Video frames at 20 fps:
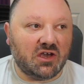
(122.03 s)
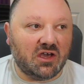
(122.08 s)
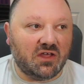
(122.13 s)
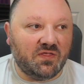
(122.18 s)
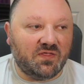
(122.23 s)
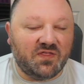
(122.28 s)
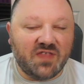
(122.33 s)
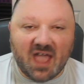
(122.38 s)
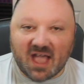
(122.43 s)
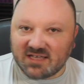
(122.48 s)

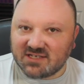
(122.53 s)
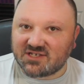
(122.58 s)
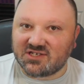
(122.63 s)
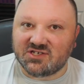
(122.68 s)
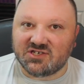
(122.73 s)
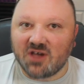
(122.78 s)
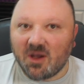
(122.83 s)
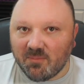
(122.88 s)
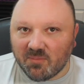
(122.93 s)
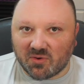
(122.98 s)
that
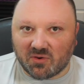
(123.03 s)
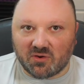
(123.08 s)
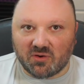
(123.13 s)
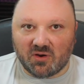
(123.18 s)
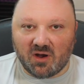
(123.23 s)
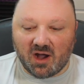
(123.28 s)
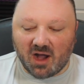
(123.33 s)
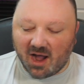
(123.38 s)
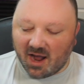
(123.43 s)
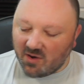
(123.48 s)
summer,
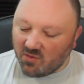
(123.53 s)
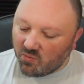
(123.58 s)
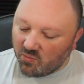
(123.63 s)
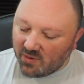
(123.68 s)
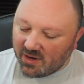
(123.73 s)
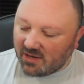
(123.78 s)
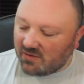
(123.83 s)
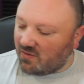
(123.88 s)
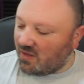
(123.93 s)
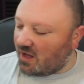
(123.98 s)
I
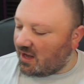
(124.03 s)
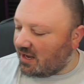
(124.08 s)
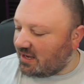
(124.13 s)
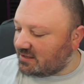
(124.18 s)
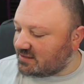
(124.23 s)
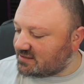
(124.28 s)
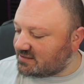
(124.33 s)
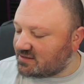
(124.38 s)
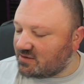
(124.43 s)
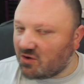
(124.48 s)

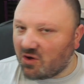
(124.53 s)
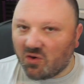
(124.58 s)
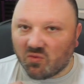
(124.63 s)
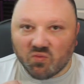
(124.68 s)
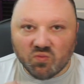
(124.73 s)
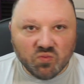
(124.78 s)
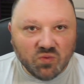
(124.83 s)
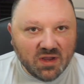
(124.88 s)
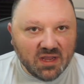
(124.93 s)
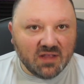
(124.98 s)
realized a
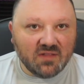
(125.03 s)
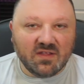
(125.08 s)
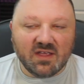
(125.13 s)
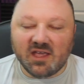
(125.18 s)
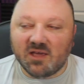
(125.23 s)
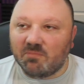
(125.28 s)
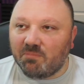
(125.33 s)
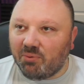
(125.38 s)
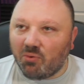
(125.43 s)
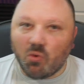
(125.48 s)
really
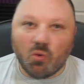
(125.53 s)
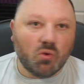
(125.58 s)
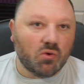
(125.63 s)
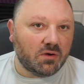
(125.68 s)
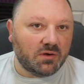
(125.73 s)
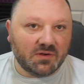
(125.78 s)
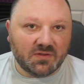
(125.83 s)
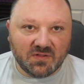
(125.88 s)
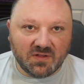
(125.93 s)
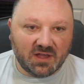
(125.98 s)

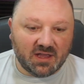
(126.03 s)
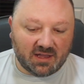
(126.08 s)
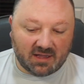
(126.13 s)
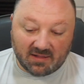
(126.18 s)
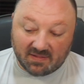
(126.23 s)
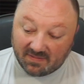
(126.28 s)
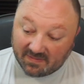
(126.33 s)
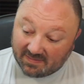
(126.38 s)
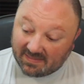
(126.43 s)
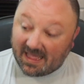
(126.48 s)
important thing
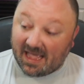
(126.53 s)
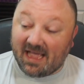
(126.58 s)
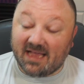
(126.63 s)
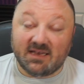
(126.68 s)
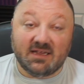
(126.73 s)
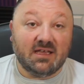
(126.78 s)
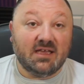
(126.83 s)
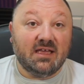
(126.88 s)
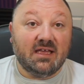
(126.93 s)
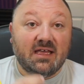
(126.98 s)
that
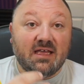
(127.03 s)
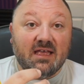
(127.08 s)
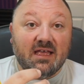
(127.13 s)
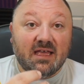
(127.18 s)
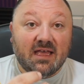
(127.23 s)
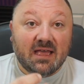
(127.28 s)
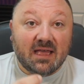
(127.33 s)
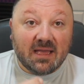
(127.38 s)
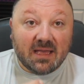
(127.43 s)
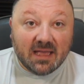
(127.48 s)

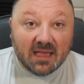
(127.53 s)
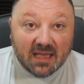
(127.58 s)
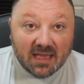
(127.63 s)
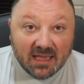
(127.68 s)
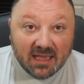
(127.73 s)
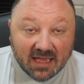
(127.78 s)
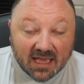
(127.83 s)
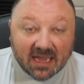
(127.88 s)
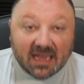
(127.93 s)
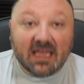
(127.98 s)

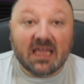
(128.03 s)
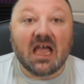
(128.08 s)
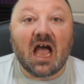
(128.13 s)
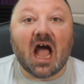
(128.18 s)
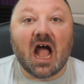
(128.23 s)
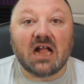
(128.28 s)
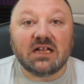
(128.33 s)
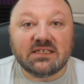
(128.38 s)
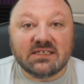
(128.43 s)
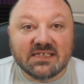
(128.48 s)
you
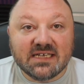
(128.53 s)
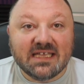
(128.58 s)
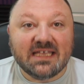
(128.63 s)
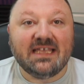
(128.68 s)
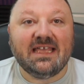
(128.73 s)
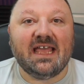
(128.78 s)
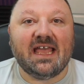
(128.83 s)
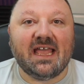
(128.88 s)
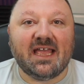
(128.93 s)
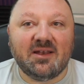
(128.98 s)
got to
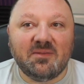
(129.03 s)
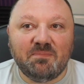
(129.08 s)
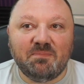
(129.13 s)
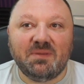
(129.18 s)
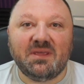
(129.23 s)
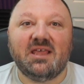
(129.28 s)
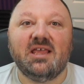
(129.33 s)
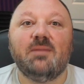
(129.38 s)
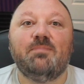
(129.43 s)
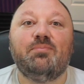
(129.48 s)
get
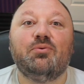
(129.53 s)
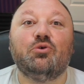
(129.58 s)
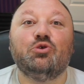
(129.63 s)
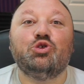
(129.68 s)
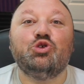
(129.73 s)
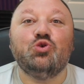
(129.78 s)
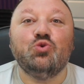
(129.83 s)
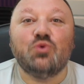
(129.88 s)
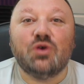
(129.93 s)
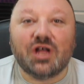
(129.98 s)
people
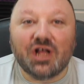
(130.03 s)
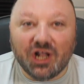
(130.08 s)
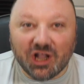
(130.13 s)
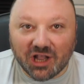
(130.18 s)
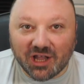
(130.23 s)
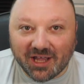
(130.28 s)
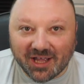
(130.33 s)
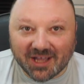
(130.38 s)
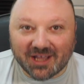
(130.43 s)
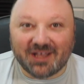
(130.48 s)
to
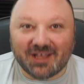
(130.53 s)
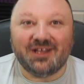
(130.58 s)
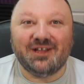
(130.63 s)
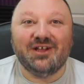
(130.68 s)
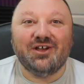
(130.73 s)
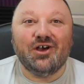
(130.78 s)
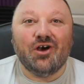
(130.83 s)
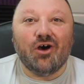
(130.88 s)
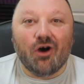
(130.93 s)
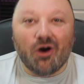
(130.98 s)
click
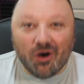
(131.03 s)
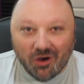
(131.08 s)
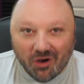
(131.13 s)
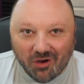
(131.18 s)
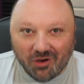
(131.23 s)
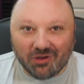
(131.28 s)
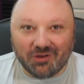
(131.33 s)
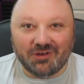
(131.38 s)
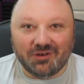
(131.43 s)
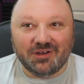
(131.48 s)

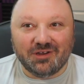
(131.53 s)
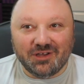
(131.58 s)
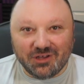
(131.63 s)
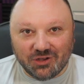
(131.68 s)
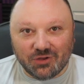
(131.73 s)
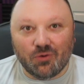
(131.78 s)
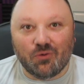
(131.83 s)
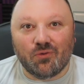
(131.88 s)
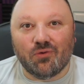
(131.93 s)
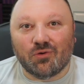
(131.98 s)
on
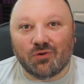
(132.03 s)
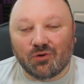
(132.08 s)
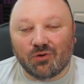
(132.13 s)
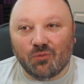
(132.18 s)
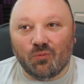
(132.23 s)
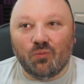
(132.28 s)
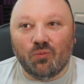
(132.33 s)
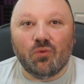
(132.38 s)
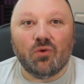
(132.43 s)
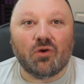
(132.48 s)
your
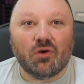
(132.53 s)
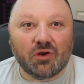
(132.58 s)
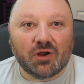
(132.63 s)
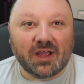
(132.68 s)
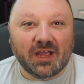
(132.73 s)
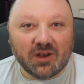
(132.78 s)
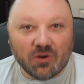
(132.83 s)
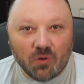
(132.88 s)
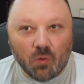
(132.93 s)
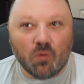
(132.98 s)
work
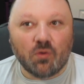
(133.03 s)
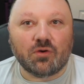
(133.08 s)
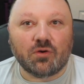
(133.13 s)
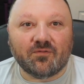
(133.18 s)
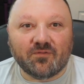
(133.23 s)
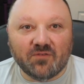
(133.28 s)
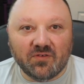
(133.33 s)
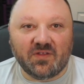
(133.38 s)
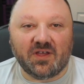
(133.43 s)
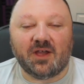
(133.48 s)
in order
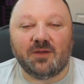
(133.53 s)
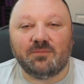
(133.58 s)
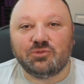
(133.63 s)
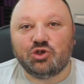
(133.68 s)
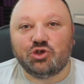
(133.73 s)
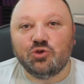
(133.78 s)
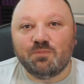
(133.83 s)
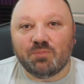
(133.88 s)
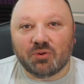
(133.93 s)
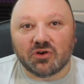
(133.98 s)
for them
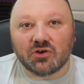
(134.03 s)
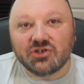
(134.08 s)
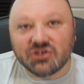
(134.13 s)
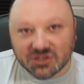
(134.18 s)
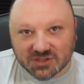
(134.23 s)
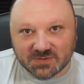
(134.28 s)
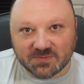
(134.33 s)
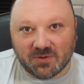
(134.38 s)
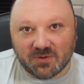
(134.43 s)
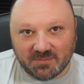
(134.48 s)
to
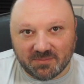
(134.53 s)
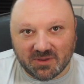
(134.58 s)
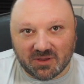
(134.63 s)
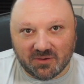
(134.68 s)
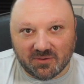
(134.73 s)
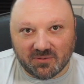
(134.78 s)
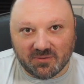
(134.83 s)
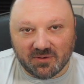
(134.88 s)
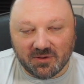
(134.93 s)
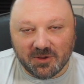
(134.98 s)
purchase from
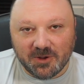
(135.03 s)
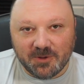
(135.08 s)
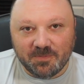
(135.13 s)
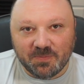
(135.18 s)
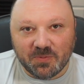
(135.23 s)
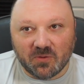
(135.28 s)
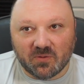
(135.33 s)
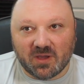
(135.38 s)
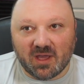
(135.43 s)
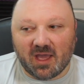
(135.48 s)
you
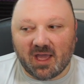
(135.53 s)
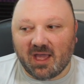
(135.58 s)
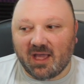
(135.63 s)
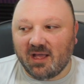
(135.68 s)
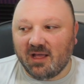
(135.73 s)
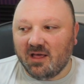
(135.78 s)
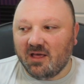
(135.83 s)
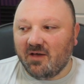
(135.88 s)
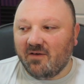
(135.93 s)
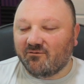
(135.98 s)
okay?
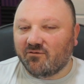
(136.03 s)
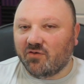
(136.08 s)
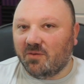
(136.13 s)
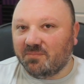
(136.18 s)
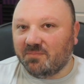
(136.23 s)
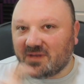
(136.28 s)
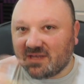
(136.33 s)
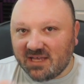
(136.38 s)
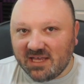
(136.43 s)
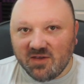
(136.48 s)

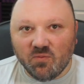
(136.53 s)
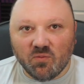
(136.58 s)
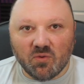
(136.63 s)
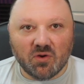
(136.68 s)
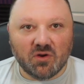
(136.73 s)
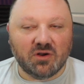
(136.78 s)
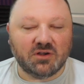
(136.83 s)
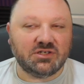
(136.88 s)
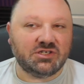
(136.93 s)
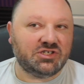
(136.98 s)
From
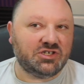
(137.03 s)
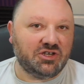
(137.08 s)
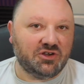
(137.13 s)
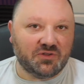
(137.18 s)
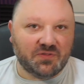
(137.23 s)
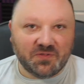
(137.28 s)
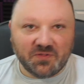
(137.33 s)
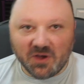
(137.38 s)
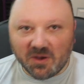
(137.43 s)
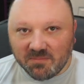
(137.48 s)
keywords to your
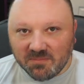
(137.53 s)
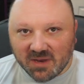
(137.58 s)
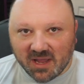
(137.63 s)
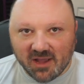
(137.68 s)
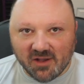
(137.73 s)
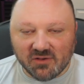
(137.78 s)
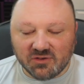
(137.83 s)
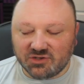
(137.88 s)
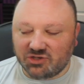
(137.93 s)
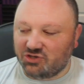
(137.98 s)

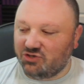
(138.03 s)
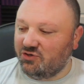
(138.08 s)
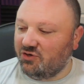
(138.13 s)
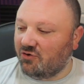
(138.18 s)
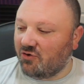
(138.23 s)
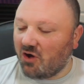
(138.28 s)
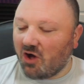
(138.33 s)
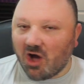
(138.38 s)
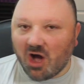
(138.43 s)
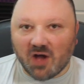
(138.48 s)
thumbnails to
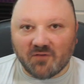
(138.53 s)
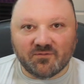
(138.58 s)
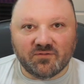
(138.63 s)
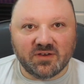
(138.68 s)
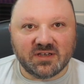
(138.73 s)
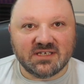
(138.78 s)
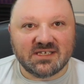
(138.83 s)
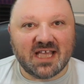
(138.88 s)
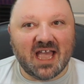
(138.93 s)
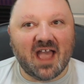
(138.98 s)
your
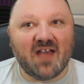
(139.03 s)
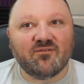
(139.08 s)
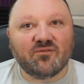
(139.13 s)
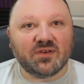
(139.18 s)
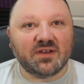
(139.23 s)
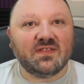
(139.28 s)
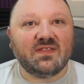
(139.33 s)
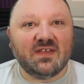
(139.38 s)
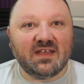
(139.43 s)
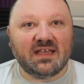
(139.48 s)
offerings,
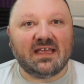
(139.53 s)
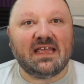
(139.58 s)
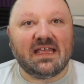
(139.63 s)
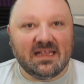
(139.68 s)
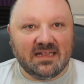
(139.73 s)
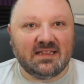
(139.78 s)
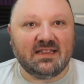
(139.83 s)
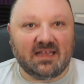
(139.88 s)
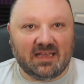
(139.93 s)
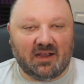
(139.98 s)
everything
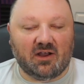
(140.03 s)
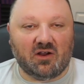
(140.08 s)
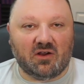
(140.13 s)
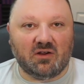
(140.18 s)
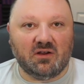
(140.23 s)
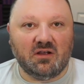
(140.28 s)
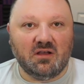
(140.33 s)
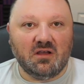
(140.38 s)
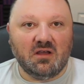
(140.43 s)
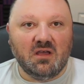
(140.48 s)
in
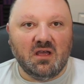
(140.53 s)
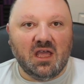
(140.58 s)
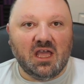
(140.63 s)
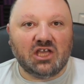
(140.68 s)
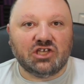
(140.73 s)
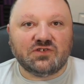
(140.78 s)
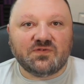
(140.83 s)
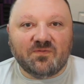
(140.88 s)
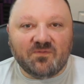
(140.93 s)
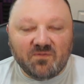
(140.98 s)
there
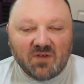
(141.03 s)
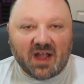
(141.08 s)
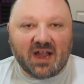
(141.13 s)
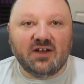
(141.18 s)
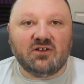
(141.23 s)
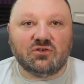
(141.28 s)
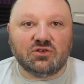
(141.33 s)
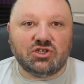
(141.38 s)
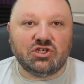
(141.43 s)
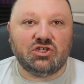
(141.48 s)
is
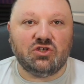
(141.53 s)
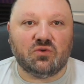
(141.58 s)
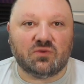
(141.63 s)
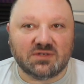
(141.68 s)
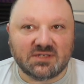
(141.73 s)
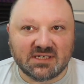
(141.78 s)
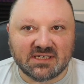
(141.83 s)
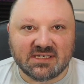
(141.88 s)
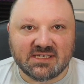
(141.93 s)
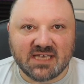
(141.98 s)
vital to your
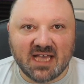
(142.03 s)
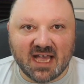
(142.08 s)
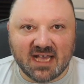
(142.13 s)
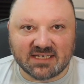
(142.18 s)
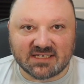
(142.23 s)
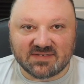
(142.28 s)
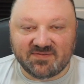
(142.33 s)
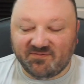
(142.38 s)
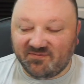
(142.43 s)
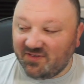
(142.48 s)

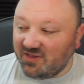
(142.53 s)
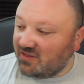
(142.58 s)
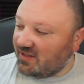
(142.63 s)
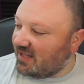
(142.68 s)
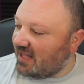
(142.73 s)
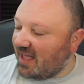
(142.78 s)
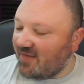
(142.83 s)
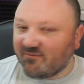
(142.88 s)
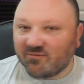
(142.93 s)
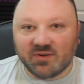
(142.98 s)
success.
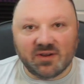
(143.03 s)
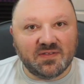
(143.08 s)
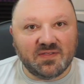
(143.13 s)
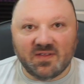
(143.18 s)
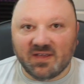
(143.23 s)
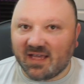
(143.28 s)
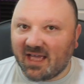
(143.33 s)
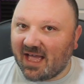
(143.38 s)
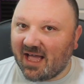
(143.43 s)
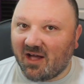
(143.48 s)
Filling
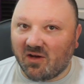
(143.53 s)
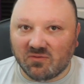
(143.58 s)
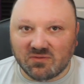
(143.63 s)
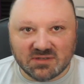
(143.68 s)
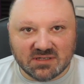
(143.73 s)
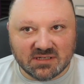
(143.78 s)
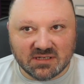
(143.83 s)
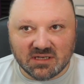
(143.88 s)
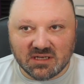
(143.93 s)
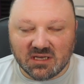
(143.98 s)
everything
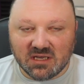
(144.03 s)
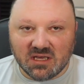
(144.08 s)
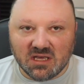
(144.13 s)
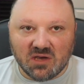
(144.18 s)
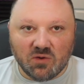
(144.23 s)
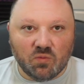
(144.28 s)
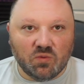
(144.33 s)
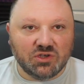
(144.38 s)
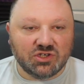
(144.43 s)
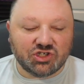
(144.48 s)
out
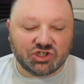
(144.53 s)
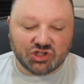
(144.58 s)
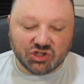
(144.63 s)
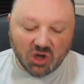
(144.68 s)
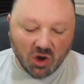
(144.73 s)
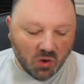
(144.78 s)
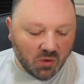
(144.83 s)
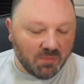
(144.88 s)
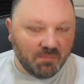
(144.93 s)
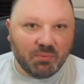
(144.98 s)
was
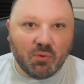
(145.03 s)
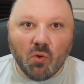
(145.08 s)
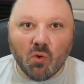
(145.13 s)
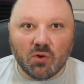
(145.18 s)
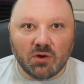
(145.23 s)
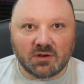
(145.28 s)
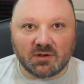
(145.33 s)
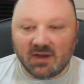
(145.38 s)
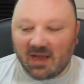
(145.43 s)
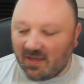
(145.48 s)
so
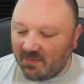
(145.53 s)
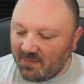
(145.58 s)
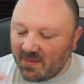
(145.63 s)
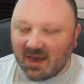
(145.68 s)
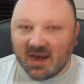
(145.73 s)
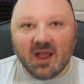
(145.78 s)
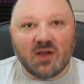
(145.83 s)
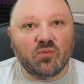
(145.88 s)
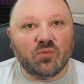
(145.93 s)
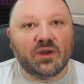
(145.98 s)
important. And
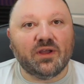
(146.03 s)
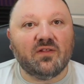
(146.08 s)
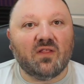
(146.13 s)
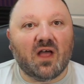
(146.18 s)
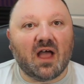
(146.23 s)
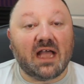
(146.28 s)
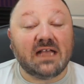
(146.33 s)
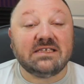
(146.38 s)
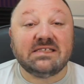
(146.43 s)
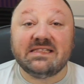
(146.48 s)
then I
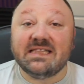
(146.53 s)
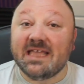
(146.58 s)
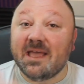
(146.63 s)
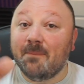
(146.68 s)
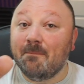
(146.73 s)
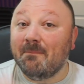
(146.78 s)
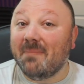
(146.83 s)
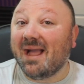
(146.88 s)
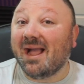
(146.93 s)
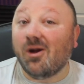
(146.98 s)
realized the
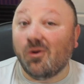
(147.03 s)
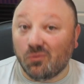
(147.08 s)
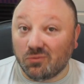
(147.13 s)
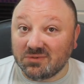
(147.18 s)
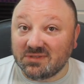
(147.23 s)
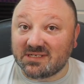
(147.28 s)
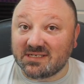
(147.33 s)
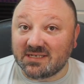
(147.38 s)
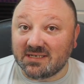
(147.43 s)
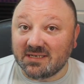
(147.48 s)

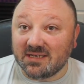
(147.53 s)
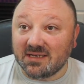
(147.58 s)
amount